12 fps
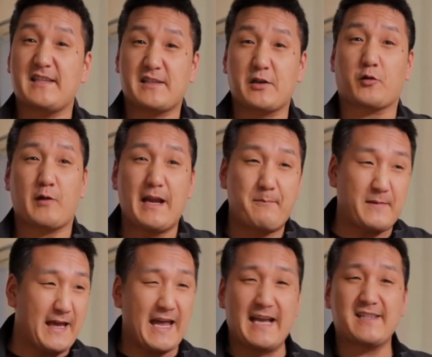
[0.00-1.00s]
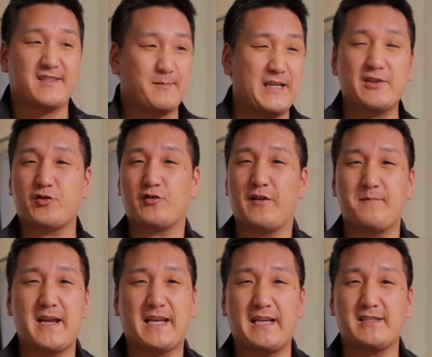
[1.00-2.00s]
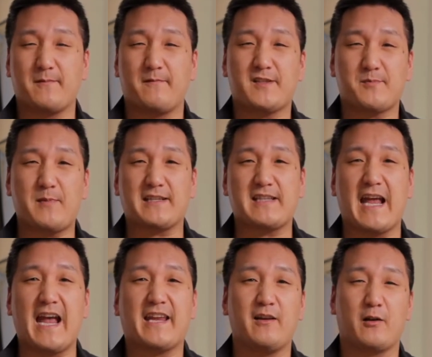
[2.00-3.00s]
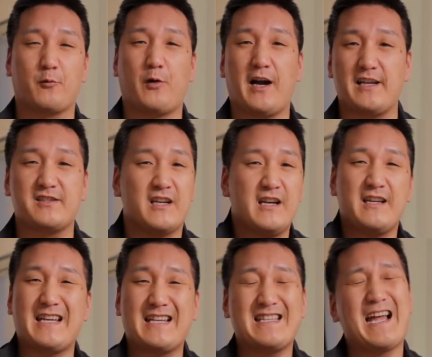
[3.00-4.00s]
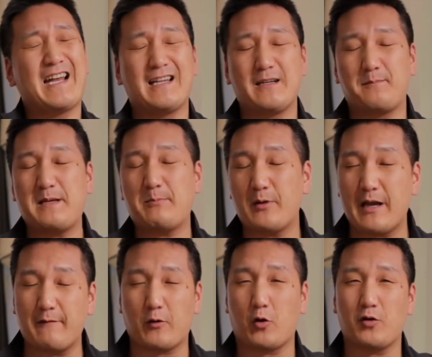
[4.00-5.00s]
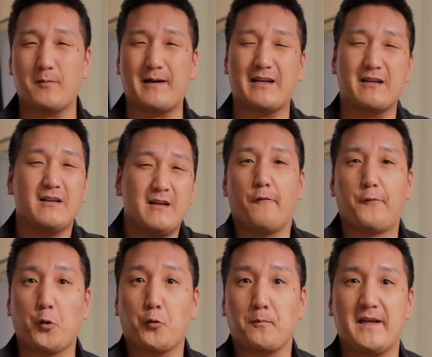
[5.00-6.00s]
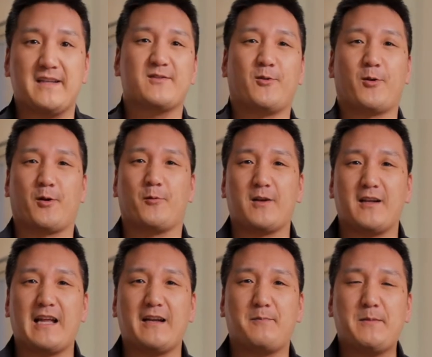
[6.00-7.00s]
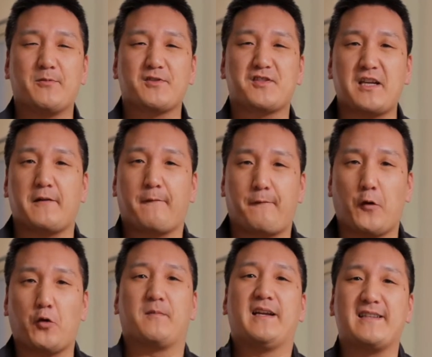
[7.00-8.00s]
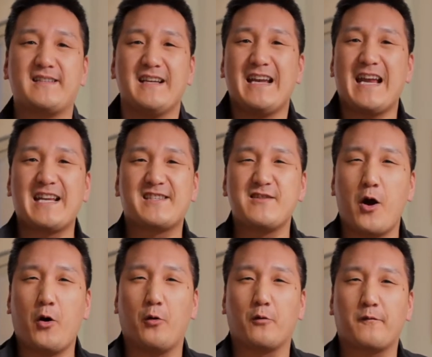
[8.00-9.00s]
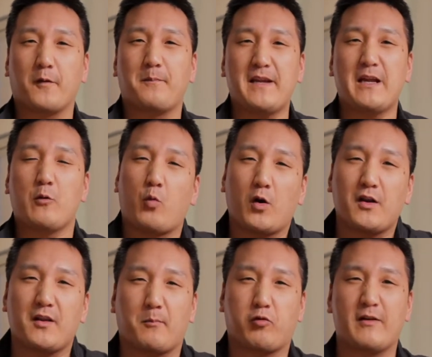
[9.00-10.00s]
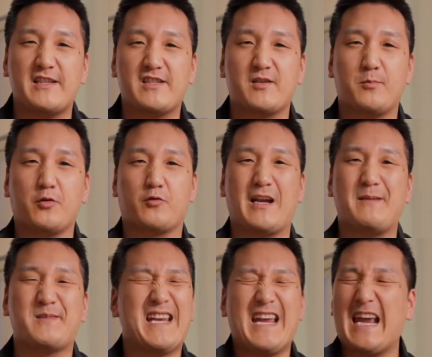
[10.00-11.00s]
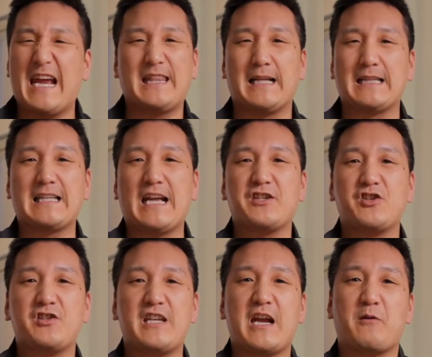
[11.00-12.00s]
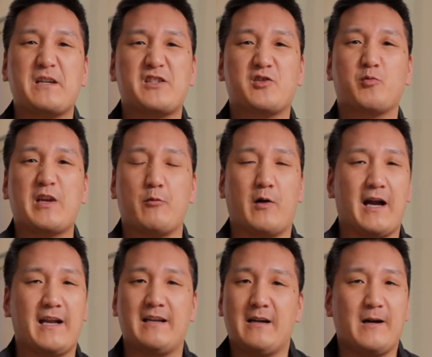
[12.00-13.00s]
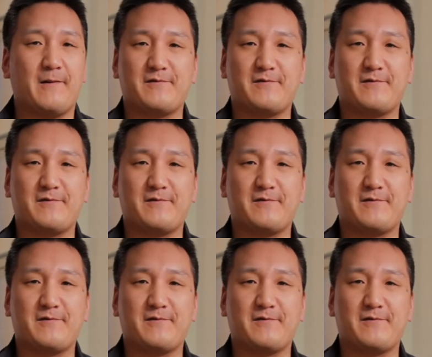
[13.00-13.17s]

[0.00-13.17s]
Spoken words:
is a grape that has some history of making some spectacular wines, yet not a lot of people have heard about it. Furmint, or what a lot of people just say Furmint, is known for being one of the principal grapes in the legendary sweet wine of